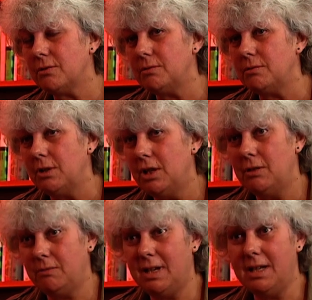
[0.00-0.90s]
who
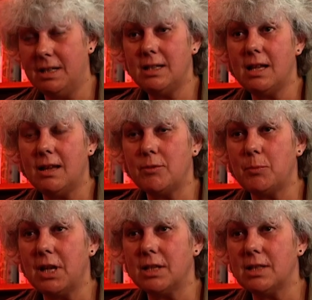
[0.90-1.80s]
really did have a
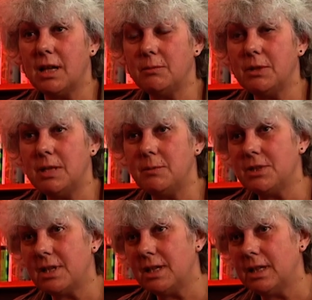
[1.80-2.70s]
breakdown when he was
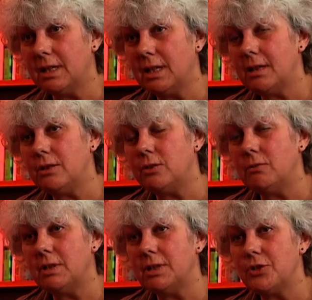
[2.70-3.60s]
studying another new
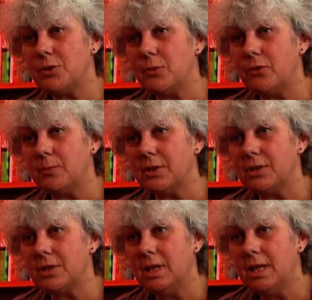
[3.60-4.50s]
religious
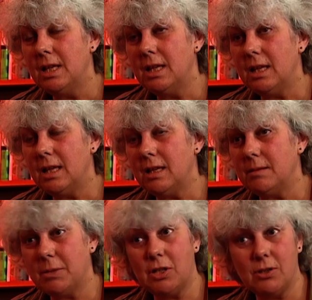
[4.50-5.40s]
movement
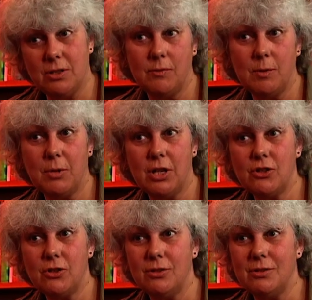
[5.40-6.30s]
because of the
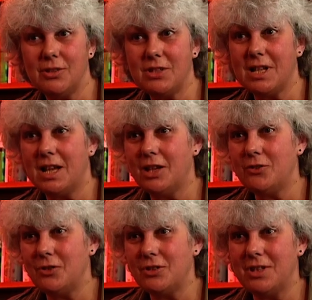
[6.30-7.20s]
pressure, and the
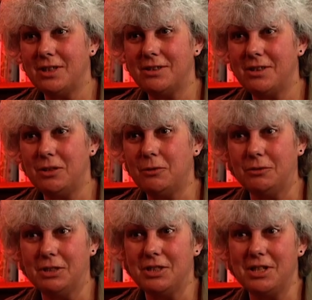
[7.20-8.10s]
psychiatrist said that he
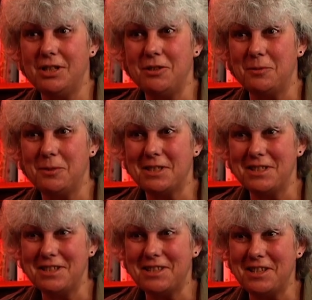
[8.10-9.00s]
couldn't continue with
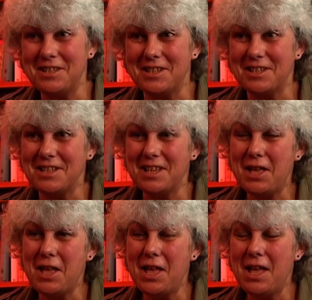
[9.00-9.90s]
his thesis.
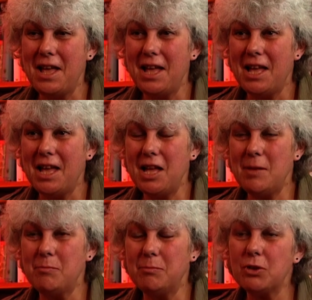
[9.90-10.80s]

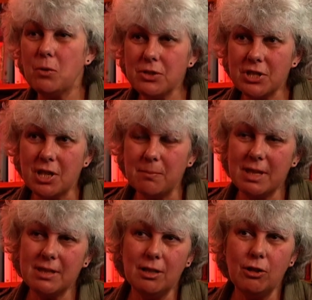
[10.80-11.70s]
But also
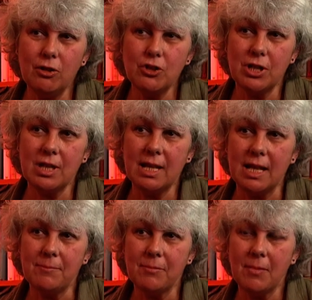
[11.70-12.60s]
methodologically,